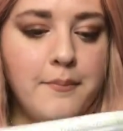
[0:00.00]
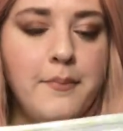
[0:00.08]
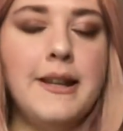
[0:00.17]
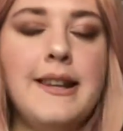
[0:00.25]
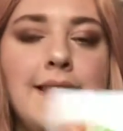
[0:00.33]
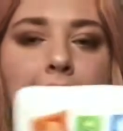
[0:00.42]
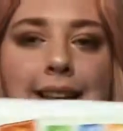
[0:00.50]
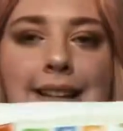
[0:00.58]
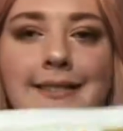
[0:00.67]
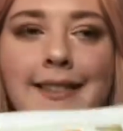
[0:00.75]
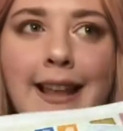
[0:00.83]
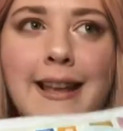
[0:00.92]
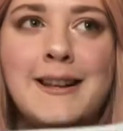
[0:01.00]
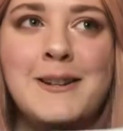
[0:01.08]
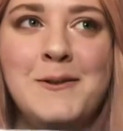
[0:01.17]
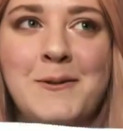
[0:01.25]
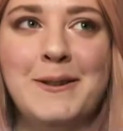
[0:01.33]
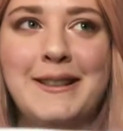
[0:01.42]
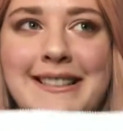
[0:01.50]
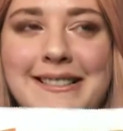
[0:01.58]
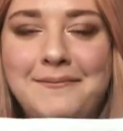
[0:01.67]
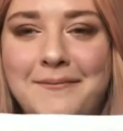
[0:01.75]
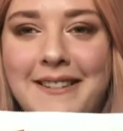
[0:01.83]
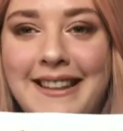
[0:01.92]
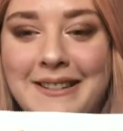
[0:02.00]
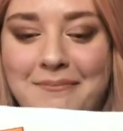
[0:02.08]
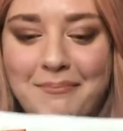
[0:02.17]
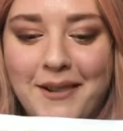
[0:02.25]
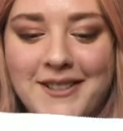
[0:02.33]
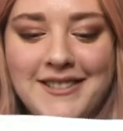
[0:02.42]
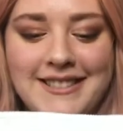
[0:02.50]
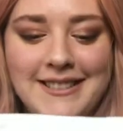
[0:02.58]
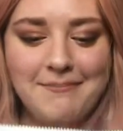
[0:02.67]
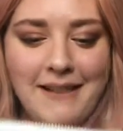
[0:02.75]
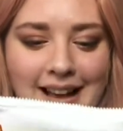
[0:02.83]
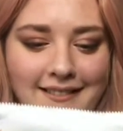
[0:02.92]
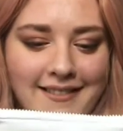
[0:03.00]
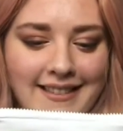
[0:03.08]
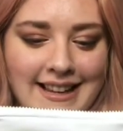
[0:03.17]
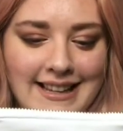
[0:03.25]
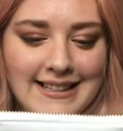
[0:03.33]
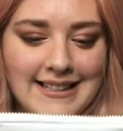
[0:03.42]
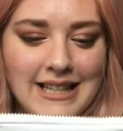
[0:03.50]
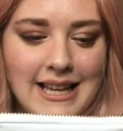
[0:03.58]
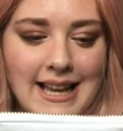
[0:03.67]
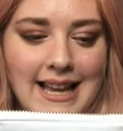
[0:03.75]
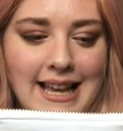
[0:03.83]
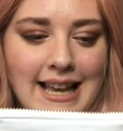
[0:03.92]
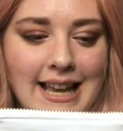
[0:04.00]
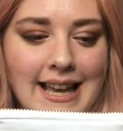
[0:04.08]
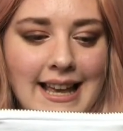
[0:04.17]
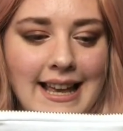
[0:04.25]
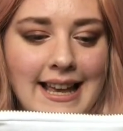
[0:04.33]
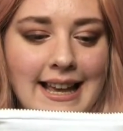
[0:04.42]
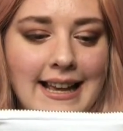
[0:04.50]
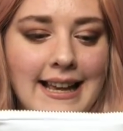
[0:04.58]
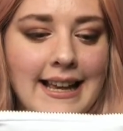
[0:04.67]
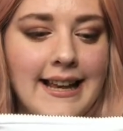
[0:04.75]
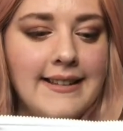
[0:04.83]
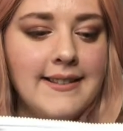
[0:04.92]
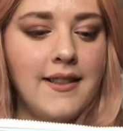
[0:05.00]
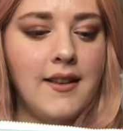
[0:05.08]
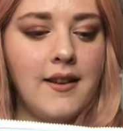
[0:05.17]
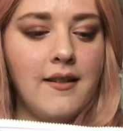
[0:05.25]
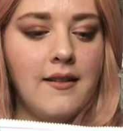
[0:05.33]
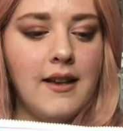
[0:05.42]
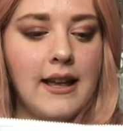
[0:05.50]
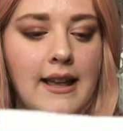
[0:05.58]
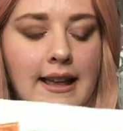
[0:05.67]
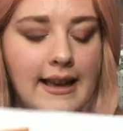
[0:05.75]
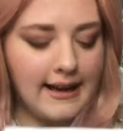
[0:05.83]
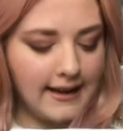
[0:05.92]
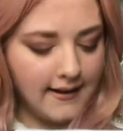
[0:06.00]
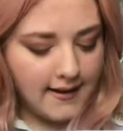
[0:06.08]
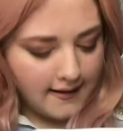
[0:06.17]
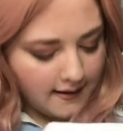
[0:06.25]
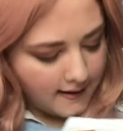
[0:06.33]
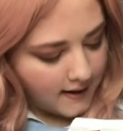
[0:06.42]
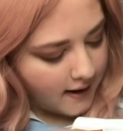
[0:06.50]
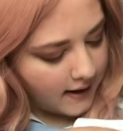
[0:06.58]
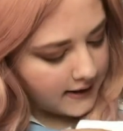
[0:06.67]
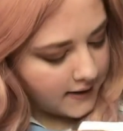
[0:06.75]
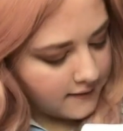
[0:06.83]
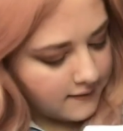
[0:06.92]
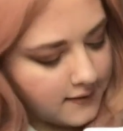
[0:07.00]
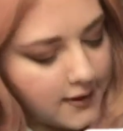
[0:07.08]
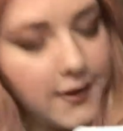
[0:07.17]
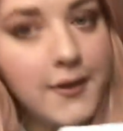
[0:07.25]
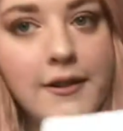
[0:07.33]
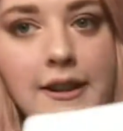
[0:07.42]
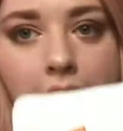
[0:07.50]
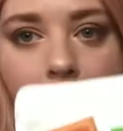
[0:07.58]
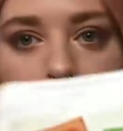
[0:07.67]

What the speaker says: But the thing that annoyed me the most about this is that, I don't know if